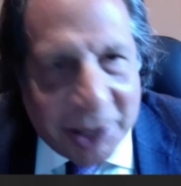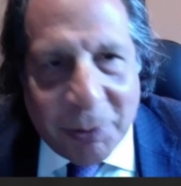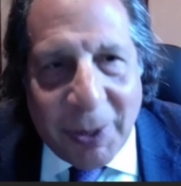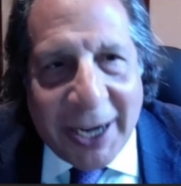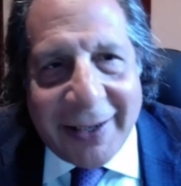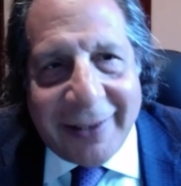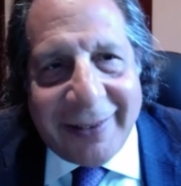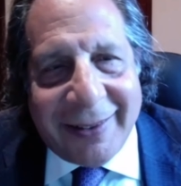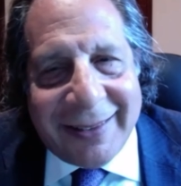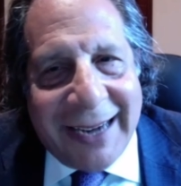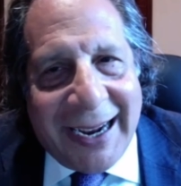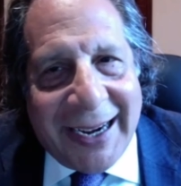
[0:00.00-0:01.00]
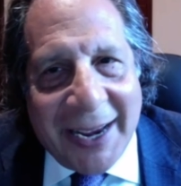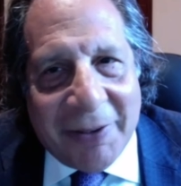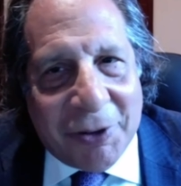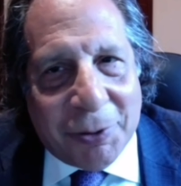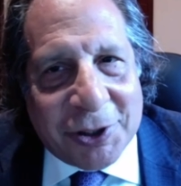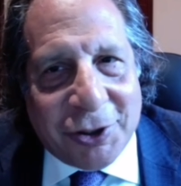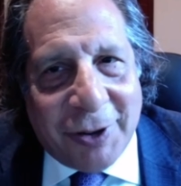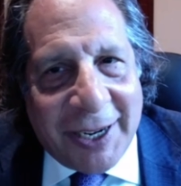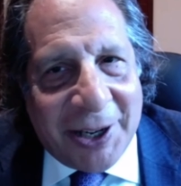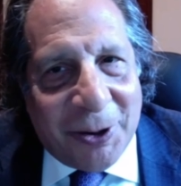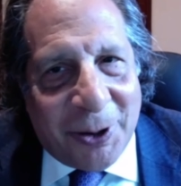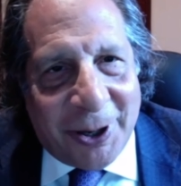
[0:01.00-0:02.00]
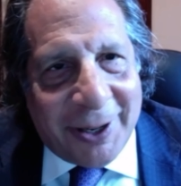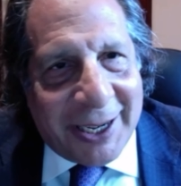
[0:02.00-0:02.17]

Reagan does not have a restraining order